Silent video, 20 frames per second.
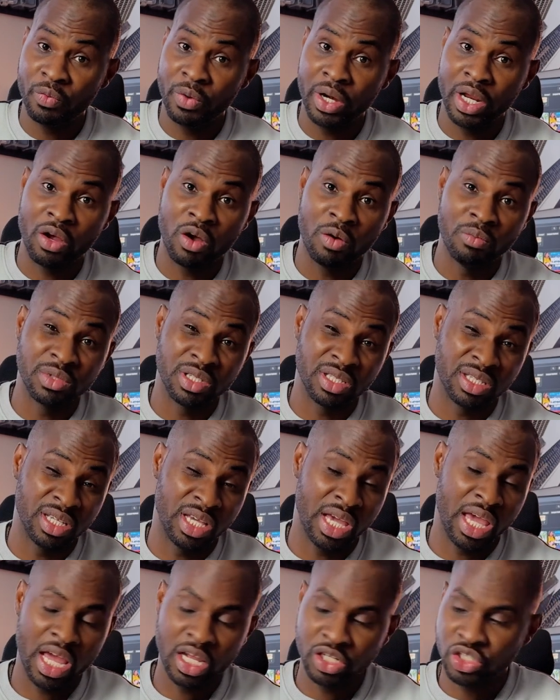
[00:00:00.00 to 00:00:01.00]
when it comes
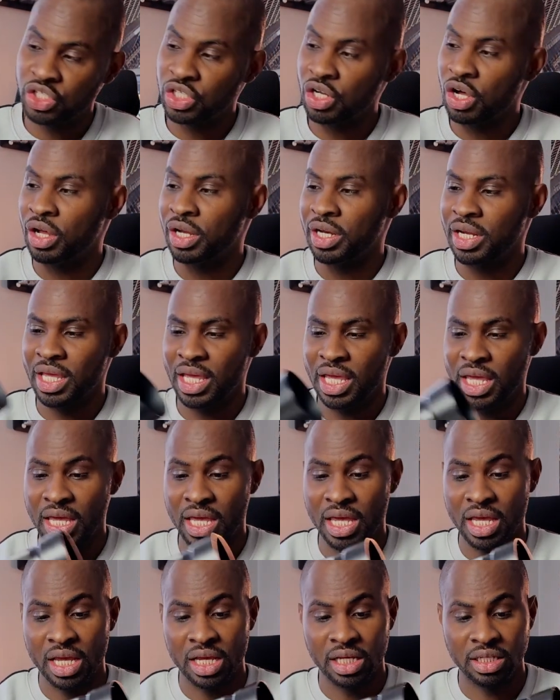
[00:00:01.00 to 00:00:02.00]
to headshot
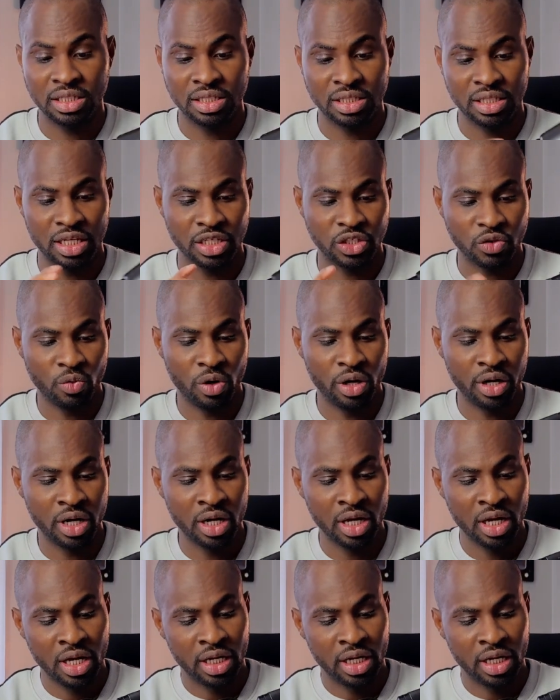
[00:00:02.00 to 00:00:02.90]
is this one.